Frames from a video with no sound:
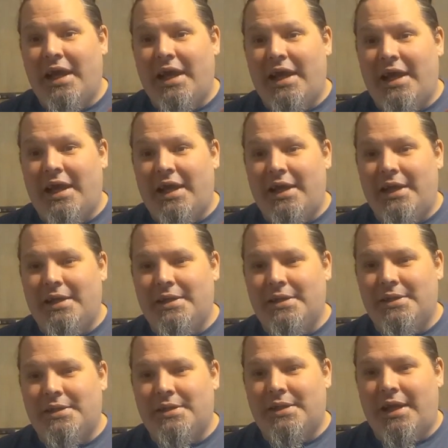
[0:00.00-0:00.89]

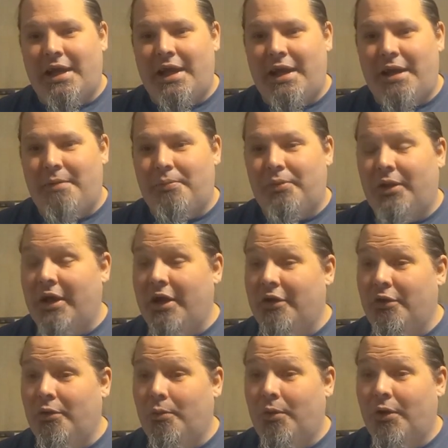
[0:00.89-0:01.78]
is a play
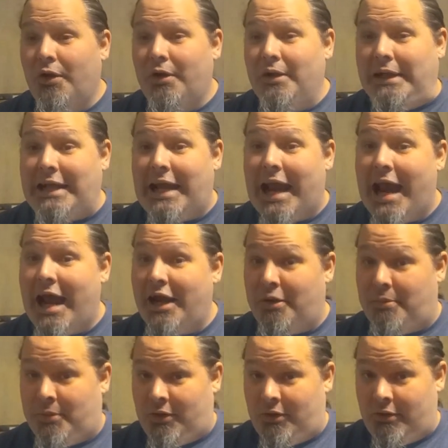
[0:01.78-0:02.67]
on the word
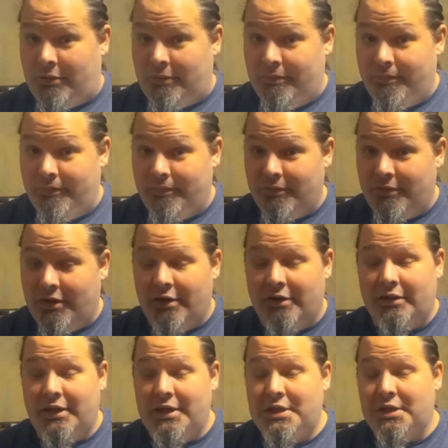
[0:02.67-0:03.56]
cannibal, or
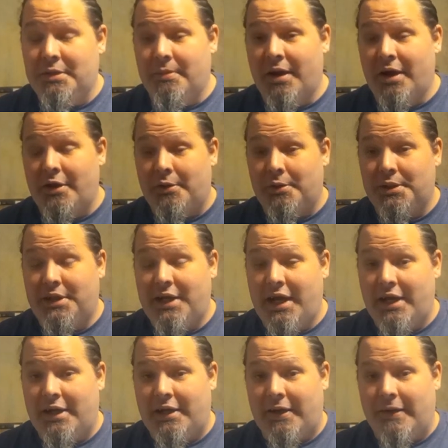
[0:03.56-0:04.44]
at least to my
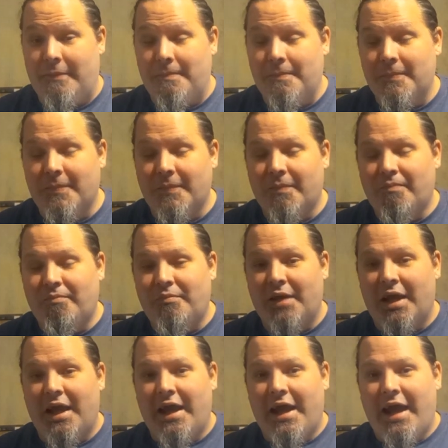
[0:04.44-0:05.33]
understanding.
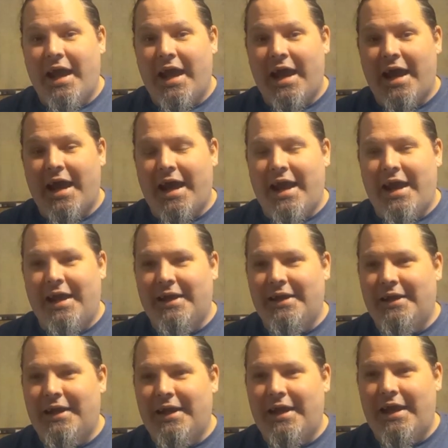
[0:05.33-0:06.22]

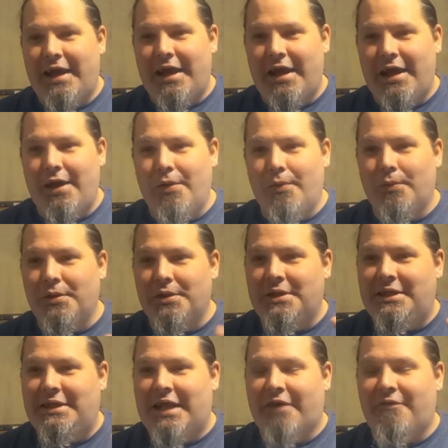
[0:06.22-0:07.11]
And it
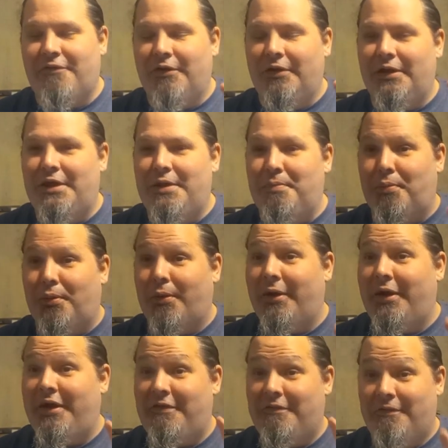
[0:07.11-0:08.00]
was definitely
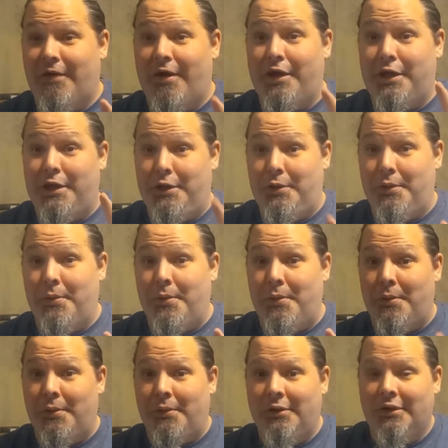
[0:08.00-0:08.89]
pretty fucking
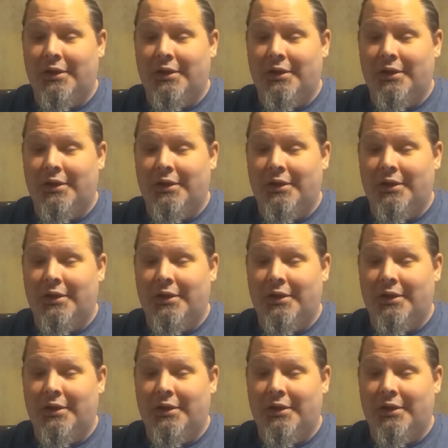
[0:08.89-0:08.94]
cool.